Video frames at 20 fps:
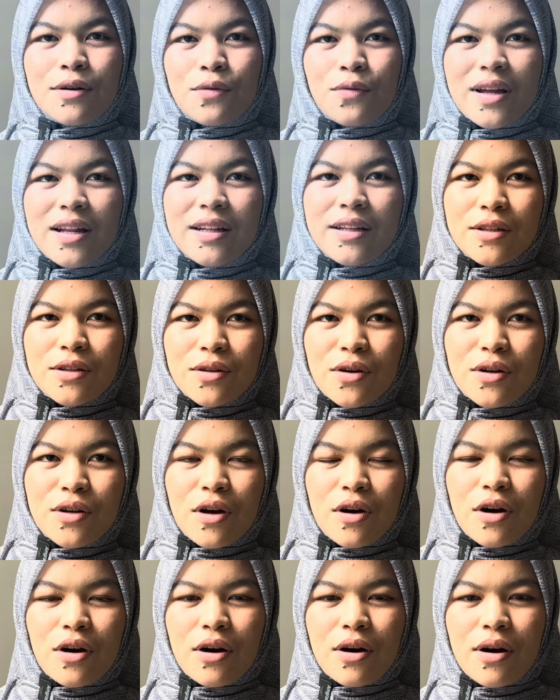
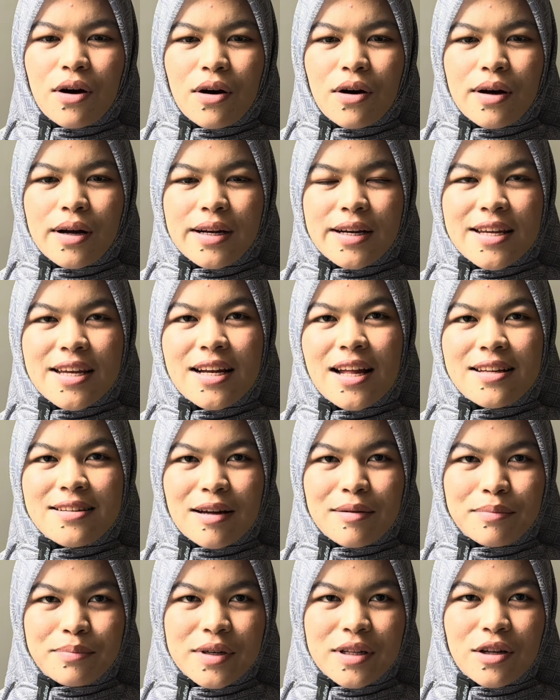well-known clear
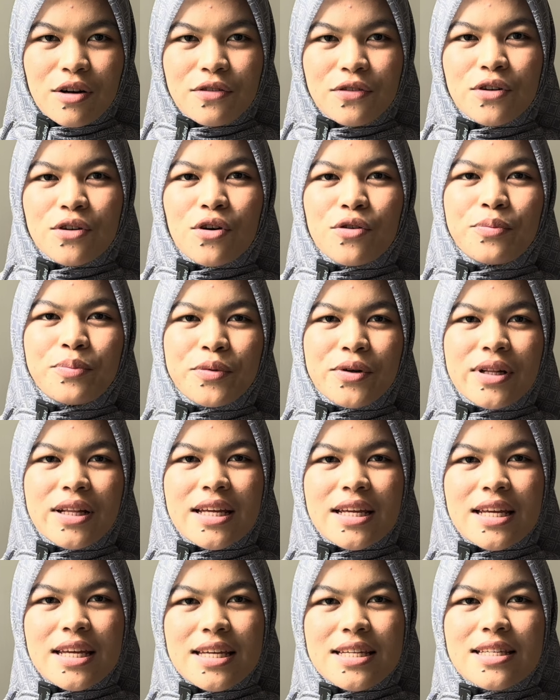example of
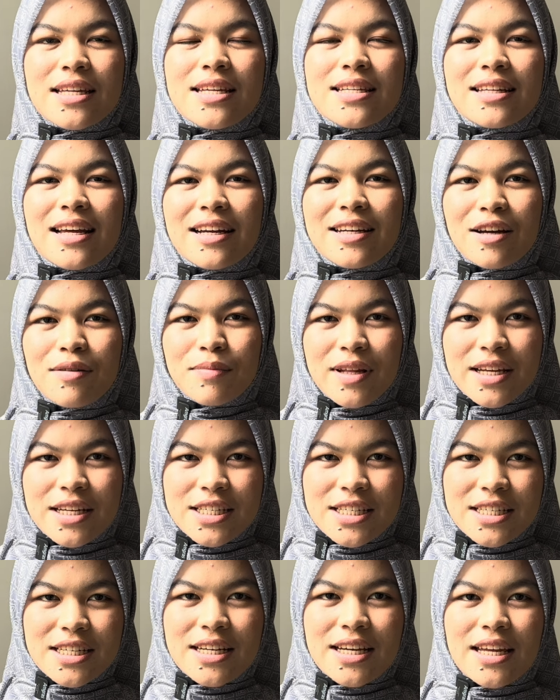growth is Iskandar
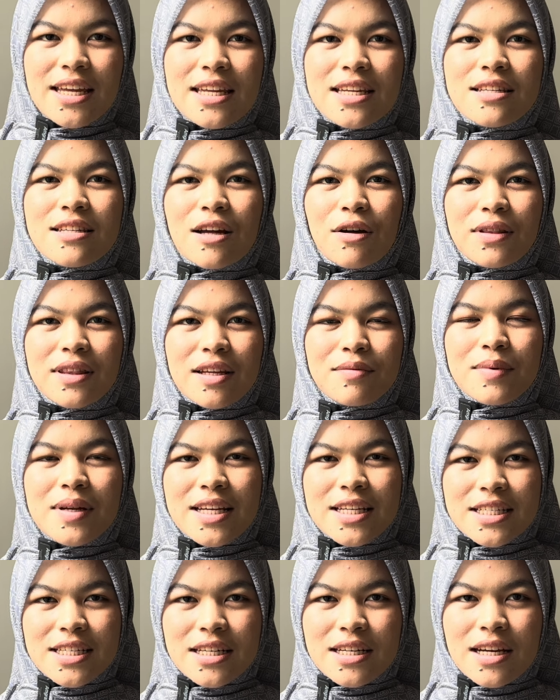Malaysia in southern
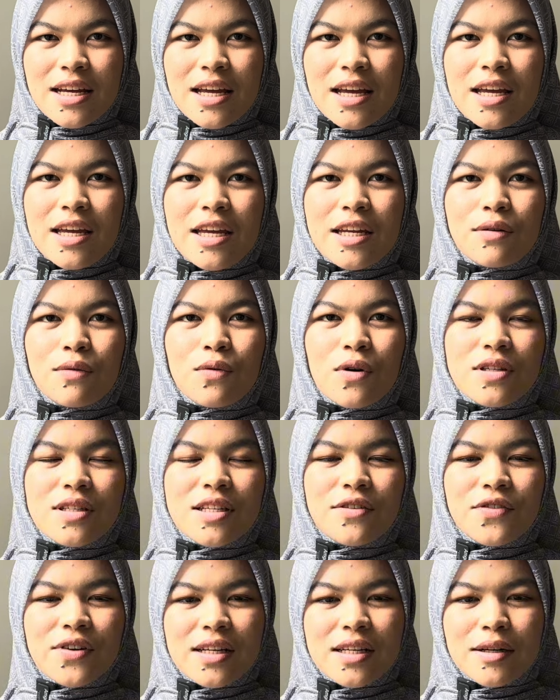Malaysia. It was
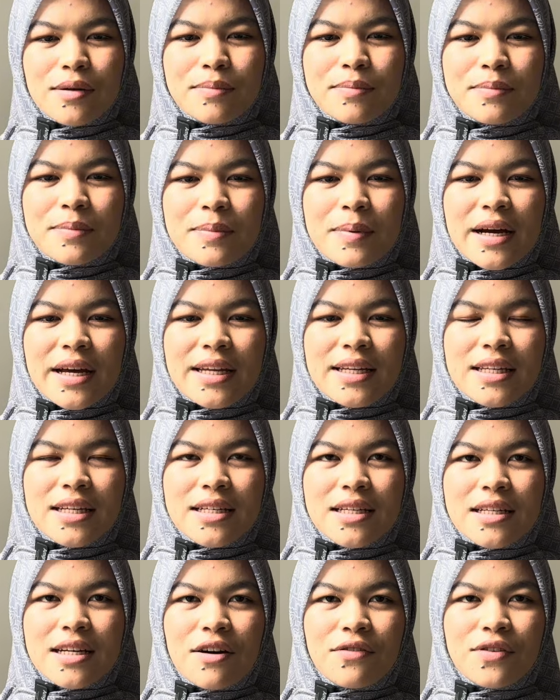developed by
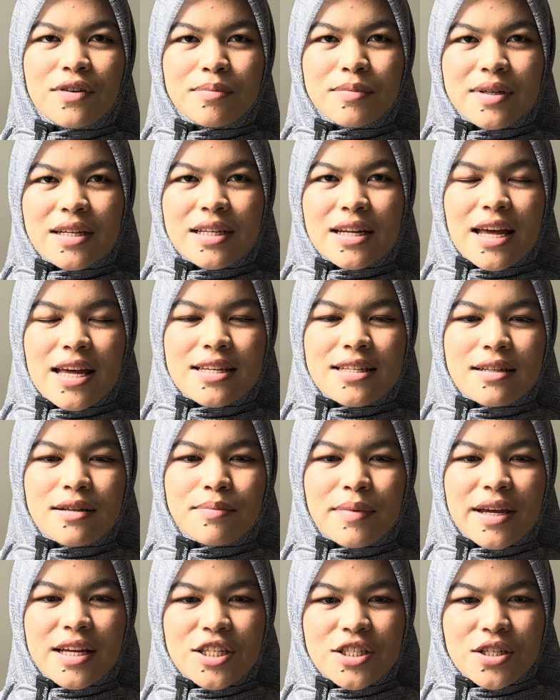the government as
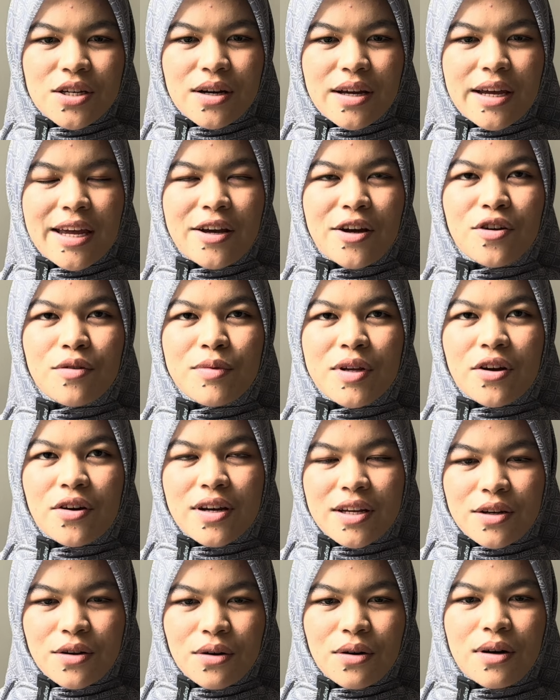a major economic
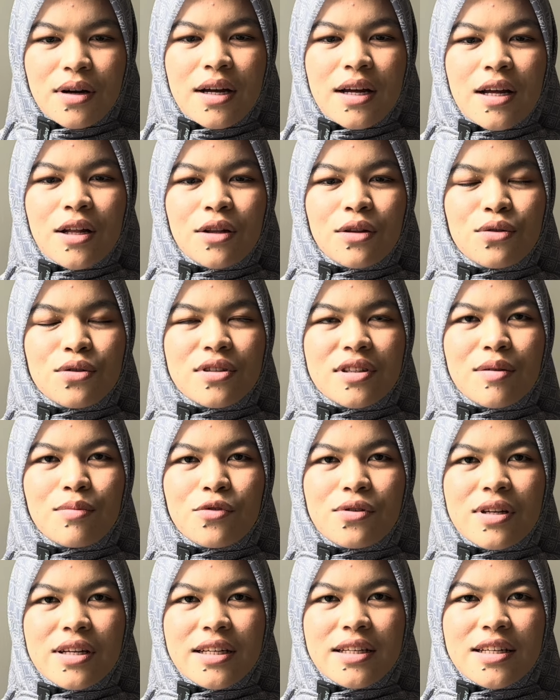corridor to
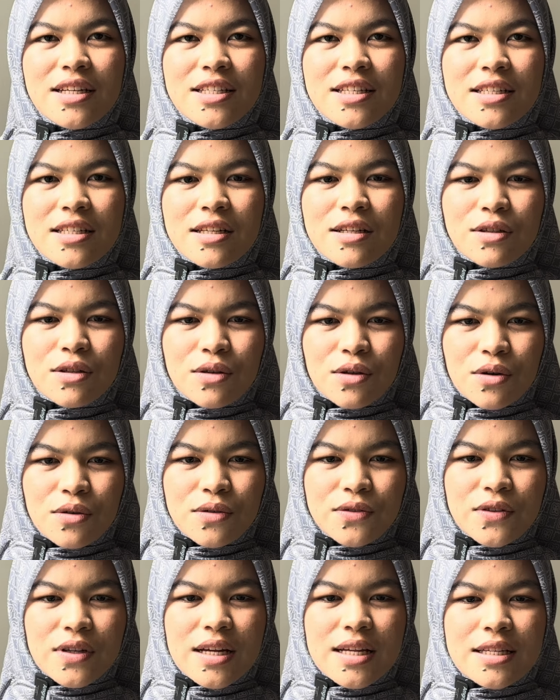stimulate regional
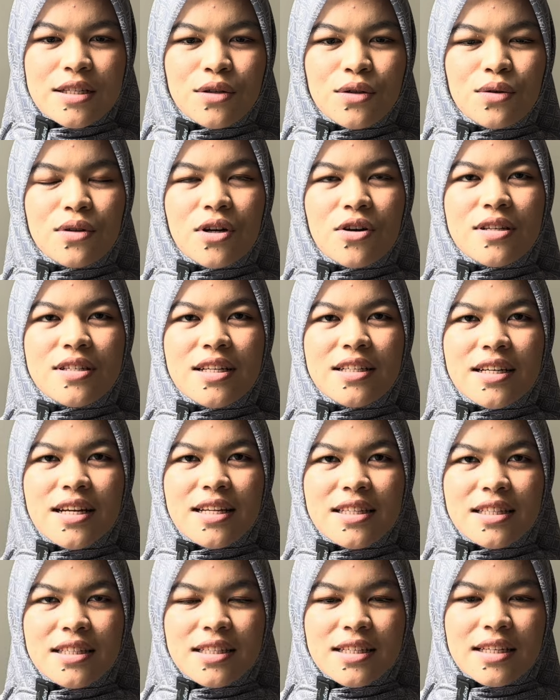growth through
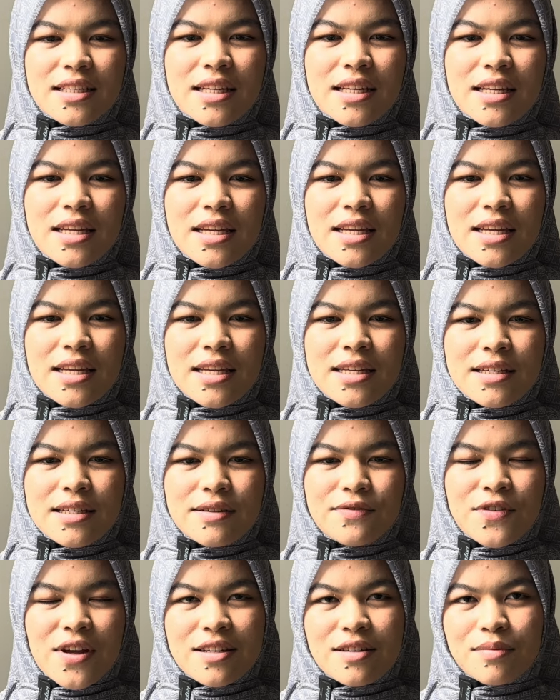concentrated
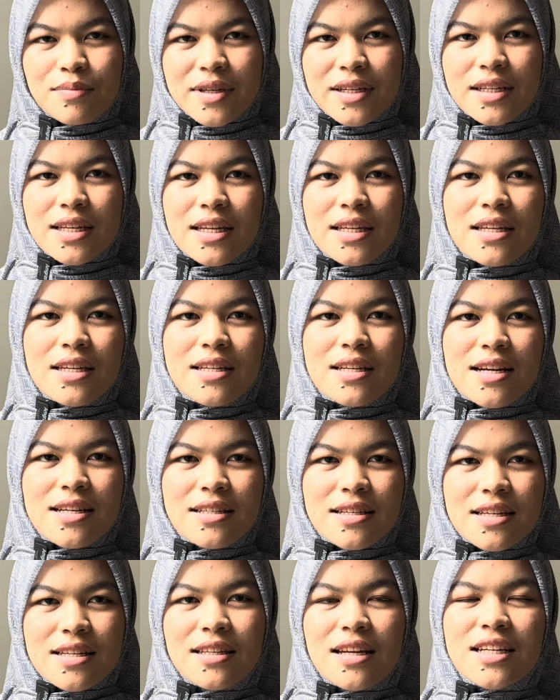investment in
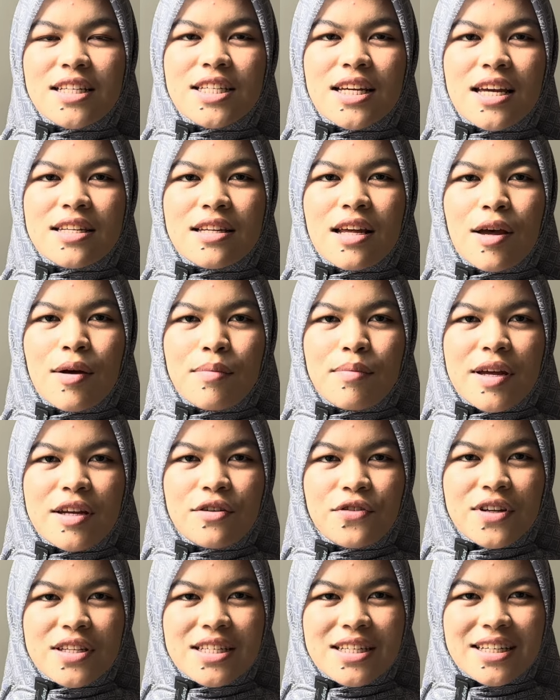industries such as
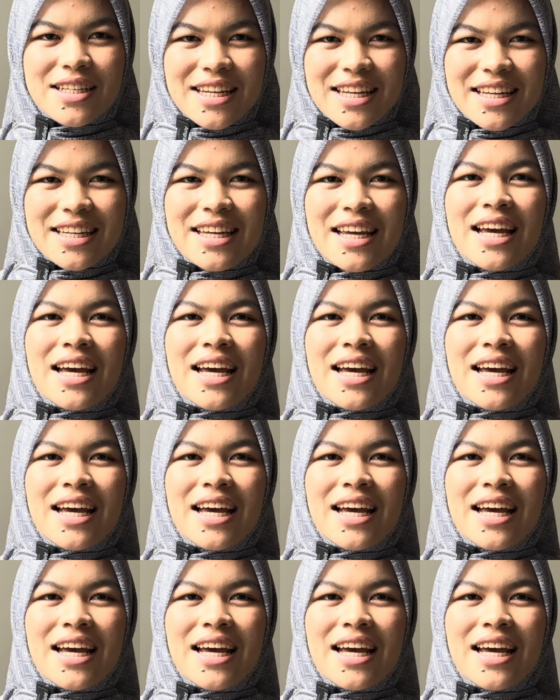manufacturing,